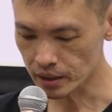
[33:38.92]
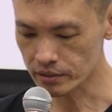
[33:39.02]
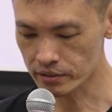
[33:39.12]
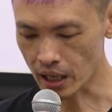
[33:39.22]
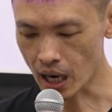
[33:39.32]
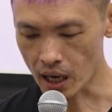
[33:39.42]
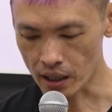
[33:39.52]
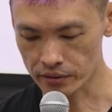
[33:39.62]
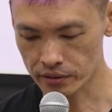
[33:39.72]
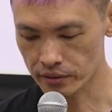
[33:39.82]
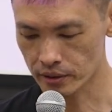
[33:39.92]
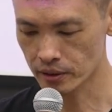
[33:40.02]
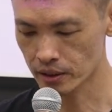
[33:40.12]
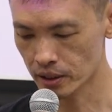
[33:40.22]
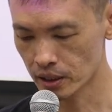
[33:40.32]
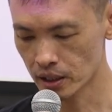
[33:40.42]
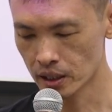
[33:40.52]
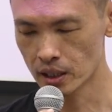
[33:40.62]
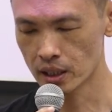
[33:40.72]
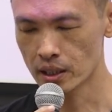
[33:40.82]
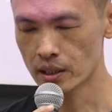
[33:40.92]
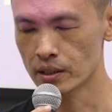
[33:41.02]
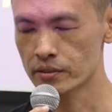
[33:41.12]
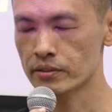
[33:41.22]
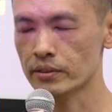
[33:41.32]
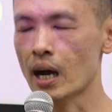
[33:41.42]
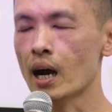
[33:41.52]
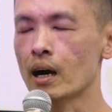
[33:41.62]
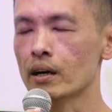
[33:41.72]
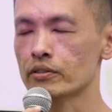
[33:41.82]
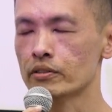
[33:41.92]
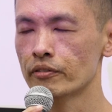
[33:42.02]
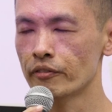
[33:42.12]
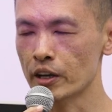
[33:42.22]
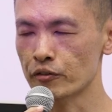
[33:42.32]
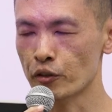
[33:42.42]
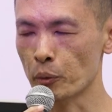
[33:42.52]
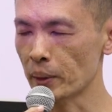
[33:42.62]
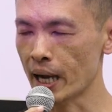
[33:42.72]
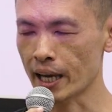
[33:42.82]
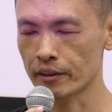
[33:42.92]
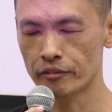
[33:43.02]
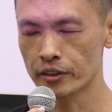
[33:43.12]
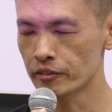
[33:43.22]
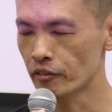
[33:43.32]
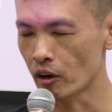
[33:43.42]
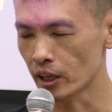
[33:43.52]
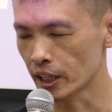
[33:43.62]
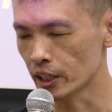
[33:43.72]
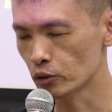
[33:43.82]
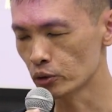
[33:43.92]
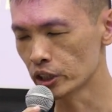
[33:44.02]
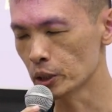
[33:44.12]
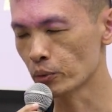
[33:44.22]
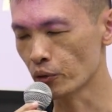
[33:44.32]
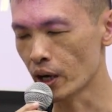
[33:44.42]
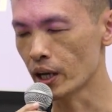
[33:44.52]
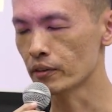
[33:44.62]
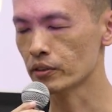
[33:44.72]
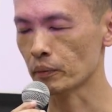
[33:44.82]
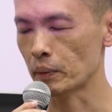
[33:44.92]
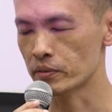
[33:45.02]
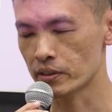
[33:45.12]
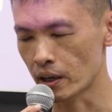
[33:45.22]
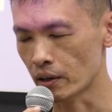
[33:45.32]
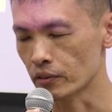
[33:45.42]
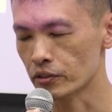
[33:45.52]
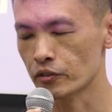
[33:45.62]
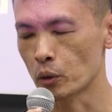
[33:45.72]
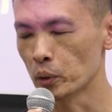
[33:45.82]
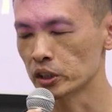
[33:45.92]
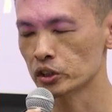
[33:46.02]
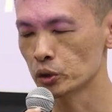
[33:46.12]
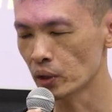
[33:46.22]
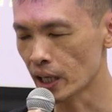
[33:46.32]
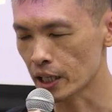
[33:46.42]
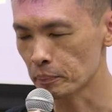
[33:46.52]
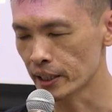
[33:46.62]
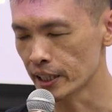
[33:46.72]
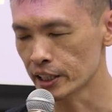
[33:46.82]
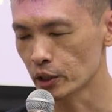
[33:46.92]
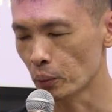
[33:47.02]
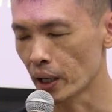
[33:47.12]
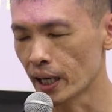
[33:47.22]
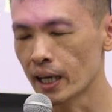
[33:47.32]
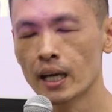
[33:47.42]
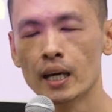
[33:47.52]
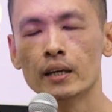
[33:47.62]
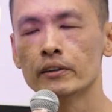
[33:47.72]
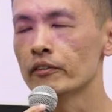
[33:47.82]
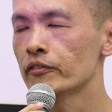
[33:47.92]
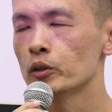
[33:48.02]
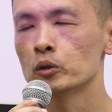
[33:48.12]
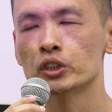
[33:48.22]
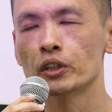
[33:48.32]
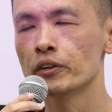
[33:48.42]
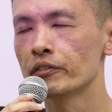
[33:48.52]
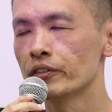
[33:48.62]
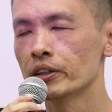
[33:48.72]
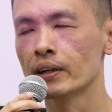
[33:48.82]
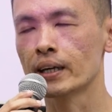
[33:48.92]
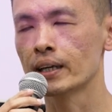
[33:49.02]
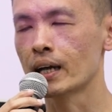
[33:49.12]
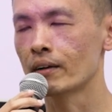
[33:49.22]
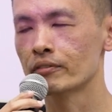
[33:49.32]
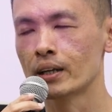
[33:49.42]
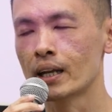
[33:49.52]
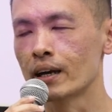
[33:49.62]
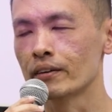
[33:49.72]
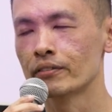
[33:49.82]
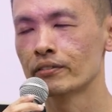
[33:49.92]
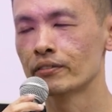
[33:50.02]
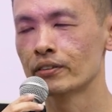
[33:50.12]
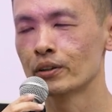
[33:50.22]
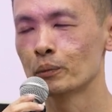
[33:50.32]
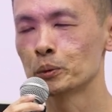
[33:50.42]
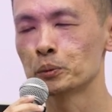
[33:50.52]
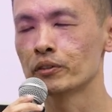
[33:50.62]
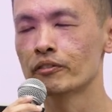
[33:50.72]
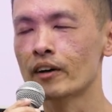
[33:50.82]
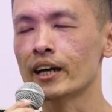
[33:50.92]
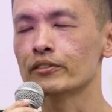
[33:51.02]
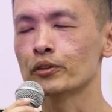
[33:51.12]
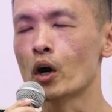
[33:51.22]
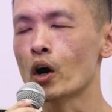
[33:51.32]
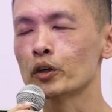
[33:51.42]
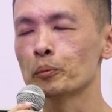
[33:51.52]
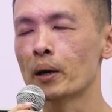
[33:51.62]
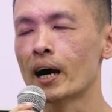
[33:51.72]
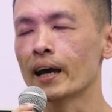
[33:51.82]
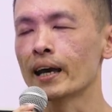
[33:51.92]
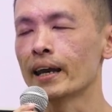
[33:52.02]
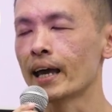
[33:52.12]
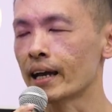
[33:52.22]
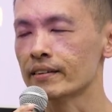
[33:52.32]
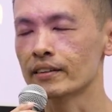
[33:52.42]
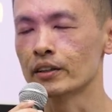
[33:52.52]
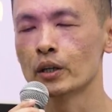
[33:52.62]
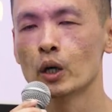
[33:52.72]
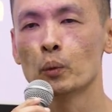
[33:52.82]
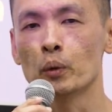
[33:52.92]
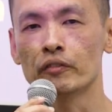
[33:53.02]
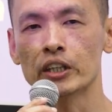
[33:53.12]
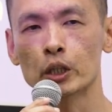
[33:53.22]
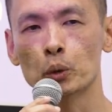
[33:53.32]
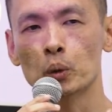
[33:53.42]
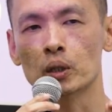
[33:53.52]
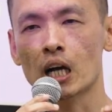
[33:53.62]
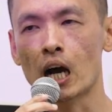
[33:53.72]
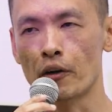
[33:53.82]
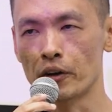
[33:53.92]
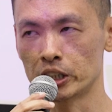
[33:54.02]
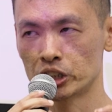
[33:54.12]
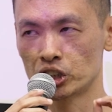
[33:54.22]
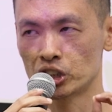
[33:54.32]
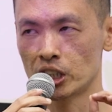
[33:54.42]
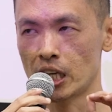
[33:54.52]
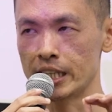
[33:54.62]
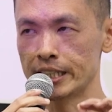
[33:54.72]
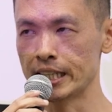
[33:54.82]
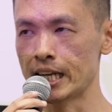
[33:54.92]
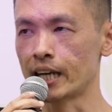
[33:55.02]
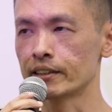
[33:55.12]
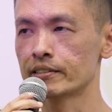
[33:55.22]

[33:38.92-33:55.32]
Stars. Stars, faint from black, free falling into deep graves of themselves, from which no light may lean away, the future revealed like an afterlife, which we fight to occupy and exit with equal courage and delight.